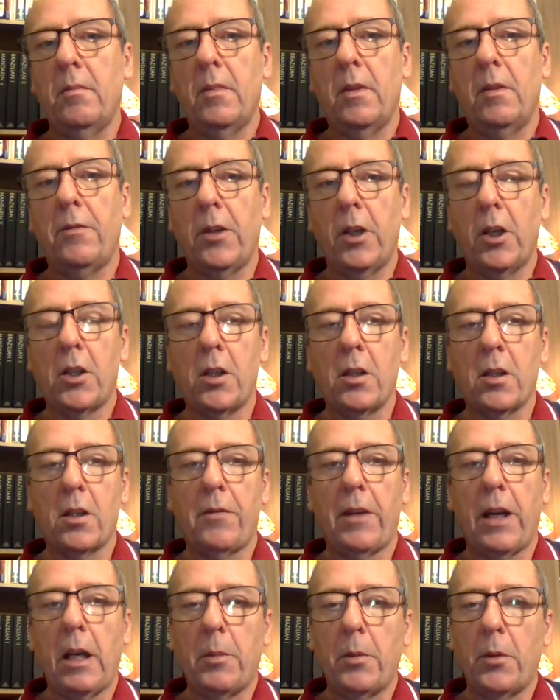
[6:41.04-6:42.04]
versions
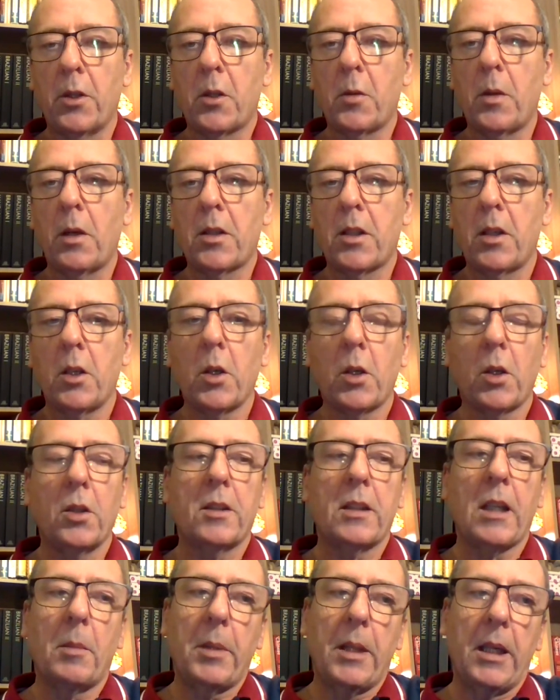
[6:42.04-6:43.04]
available as well. So you could
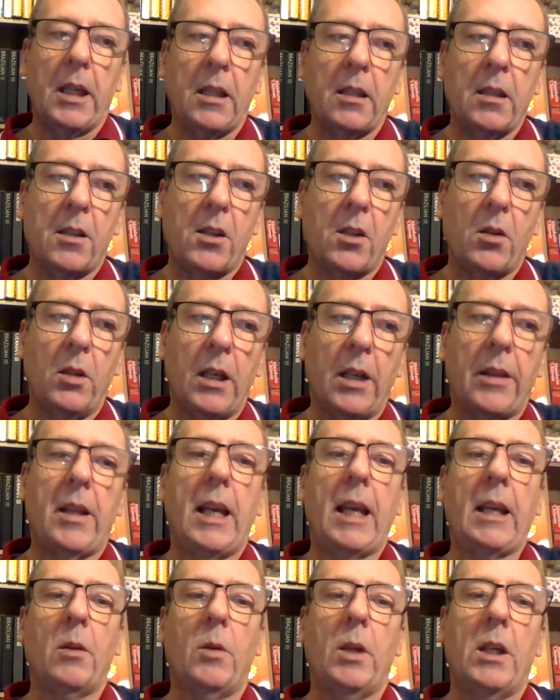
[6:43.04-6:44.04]
dub it into another
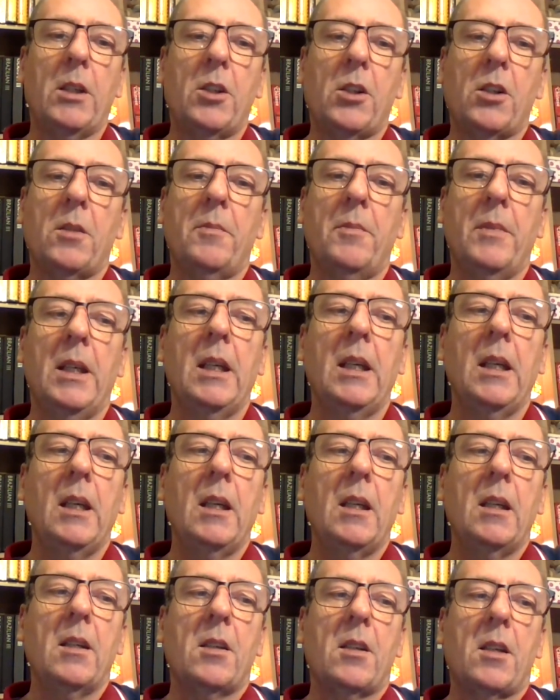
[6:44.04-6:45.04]
language.
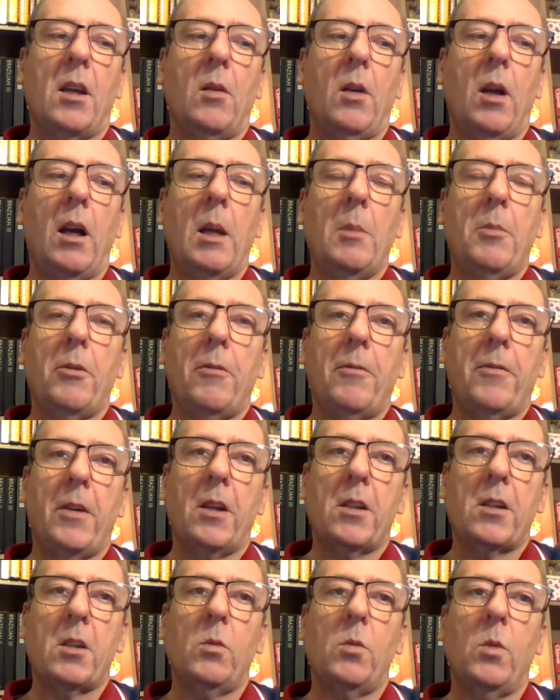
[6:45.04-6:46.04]
So I prefer
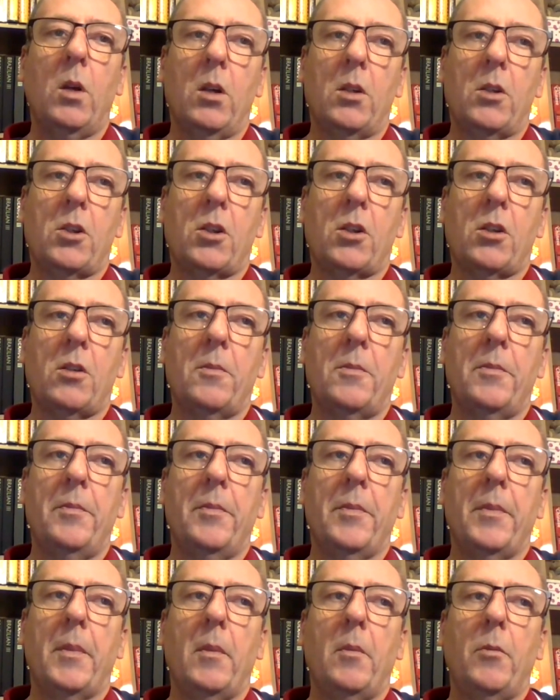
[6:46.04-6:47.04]
to watch
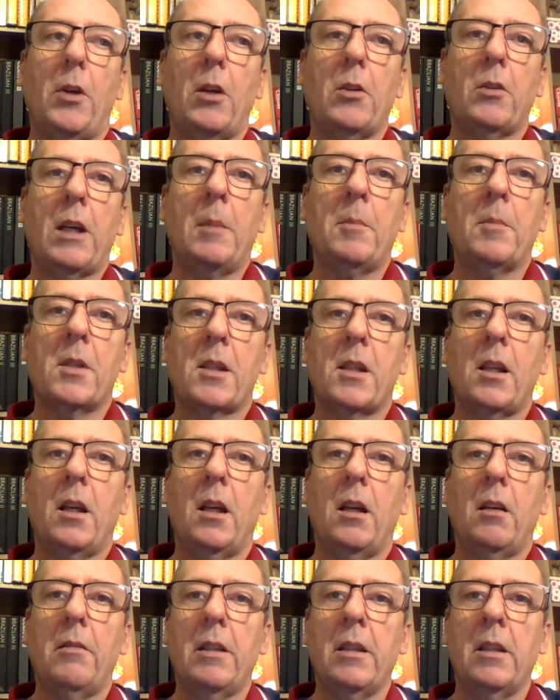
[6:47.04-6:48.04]
programs that
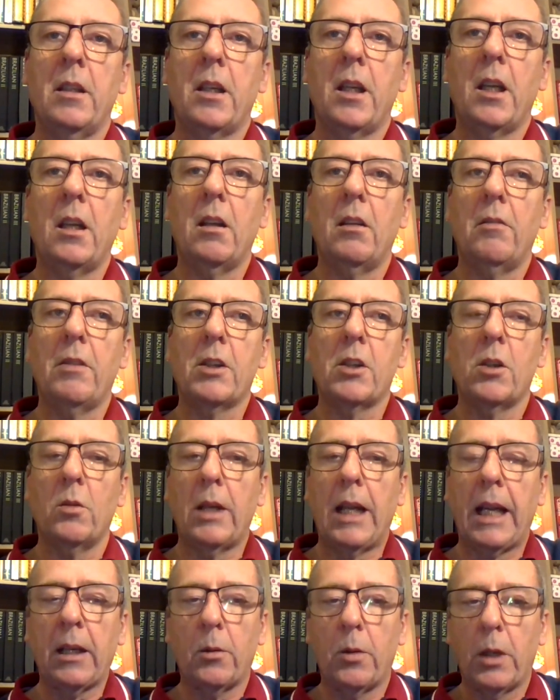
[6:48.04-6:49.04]
are in the original
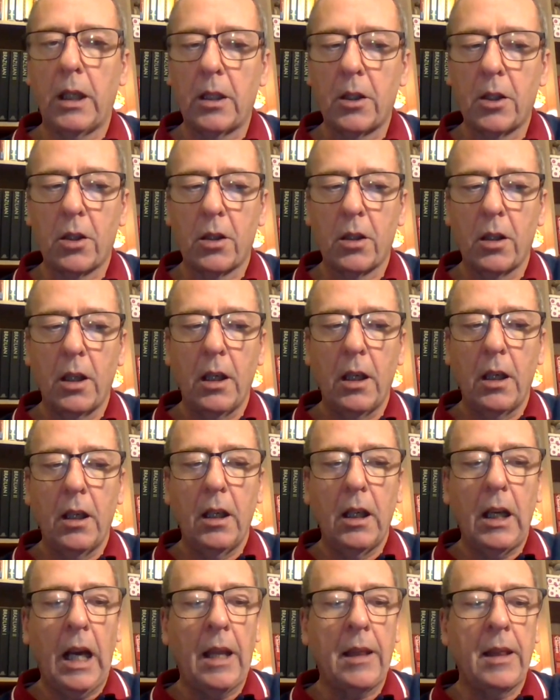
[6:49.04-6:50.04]
language
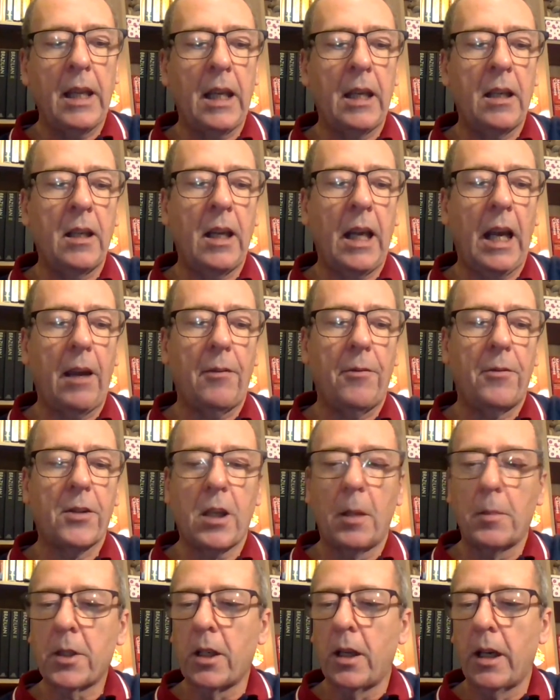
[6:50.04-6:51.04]
and then have
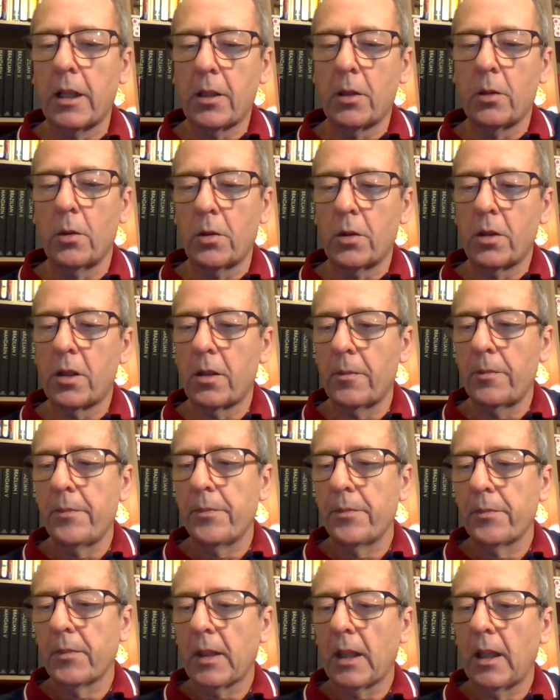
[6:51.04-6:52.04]
subtitles
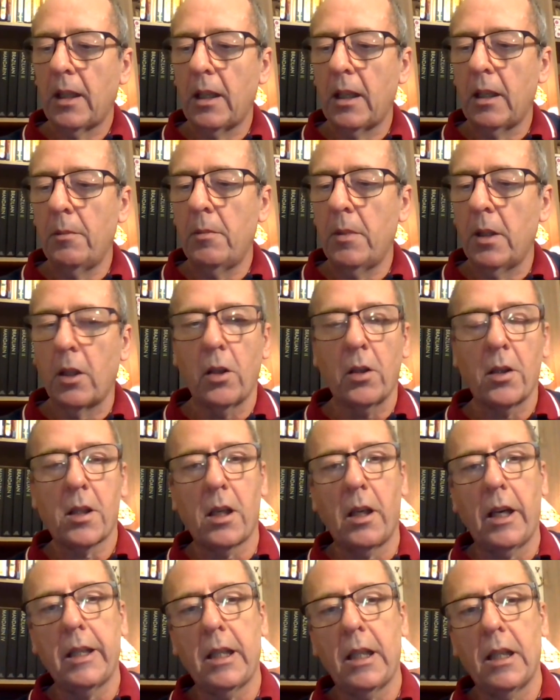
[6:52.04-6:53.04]

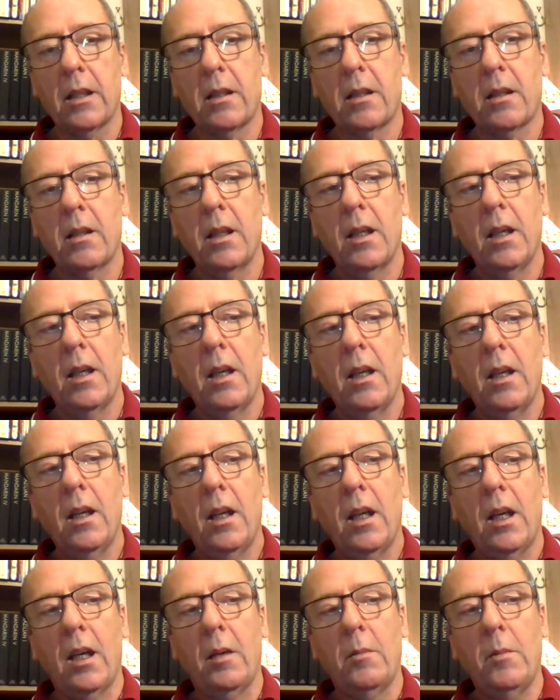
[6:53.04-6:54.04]
alongside it.
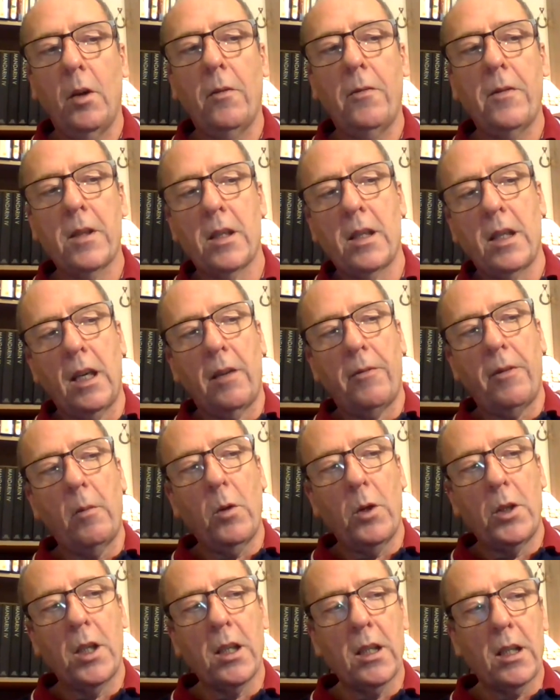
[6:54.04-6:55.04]
Obviously, if I'm
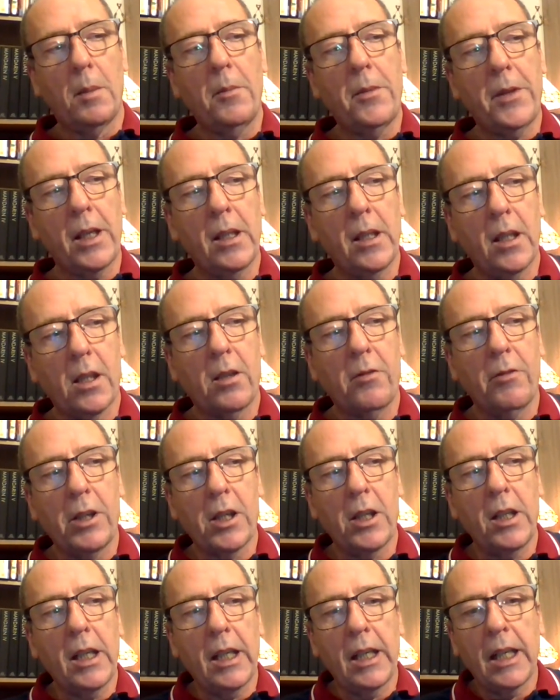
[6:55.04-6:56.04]
watching something that's
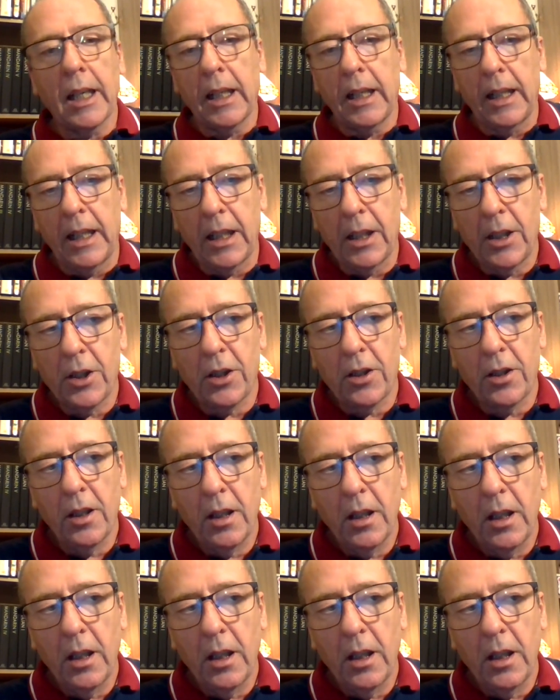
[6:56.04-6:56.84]
originally in English,